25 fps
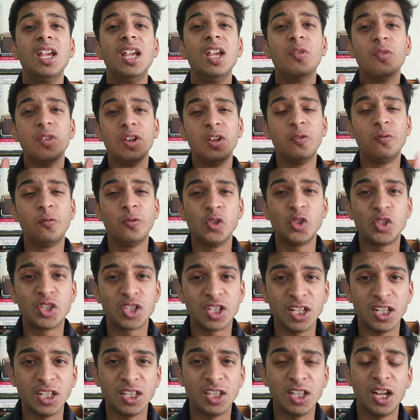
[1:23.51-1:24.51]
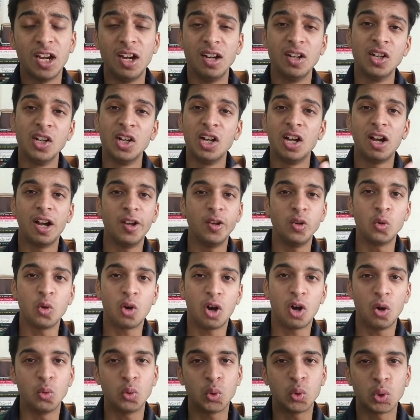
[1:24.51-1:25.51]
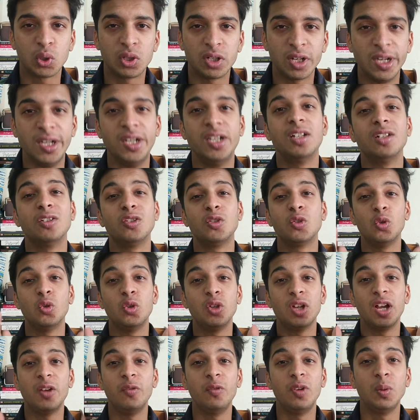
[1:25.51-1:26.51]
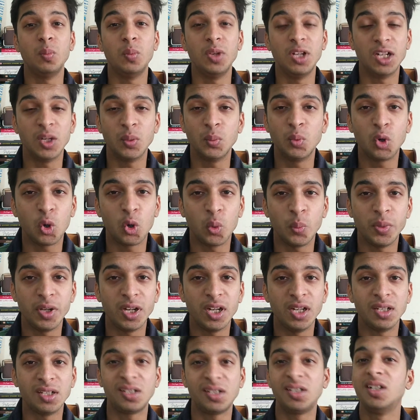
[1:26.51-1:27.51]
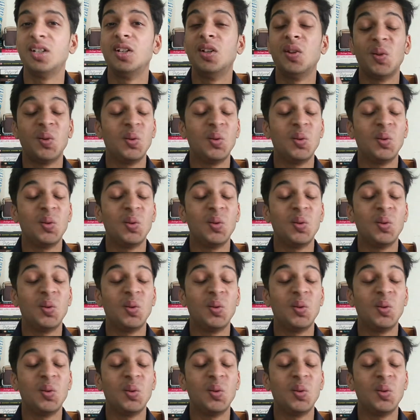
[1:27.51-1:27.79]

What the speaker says: Even if you say that I know how to write, so I will become a copywriter.